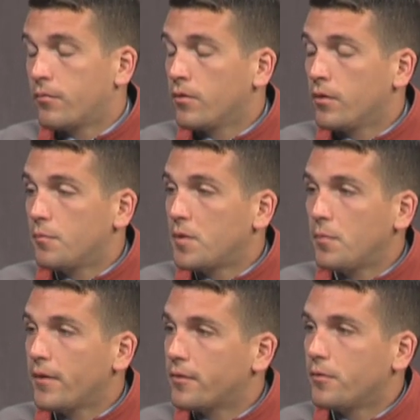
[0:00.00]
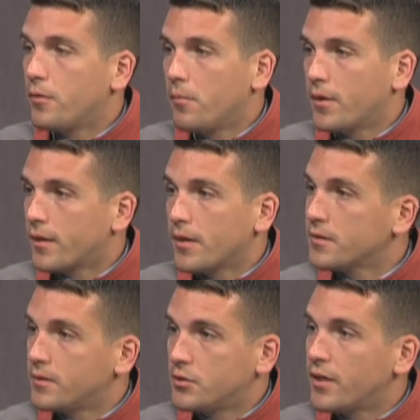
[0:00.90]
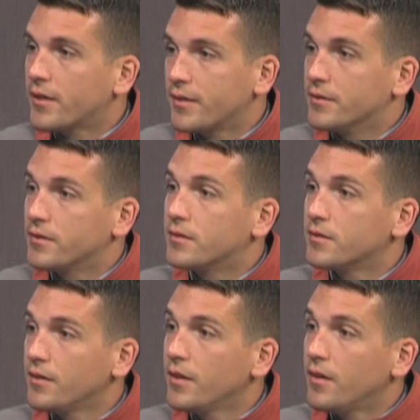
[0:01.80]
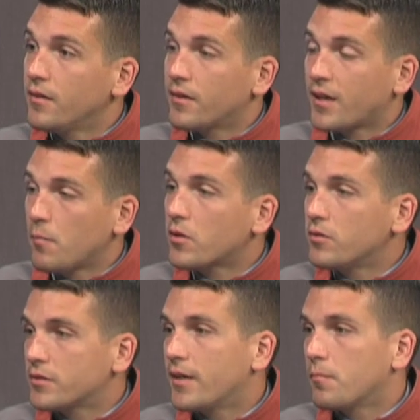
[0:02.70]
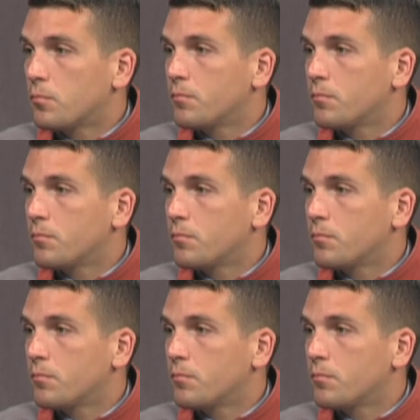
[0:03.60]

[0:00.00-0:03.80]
for people that don't know what a carcinogenic is, it's the chemicals that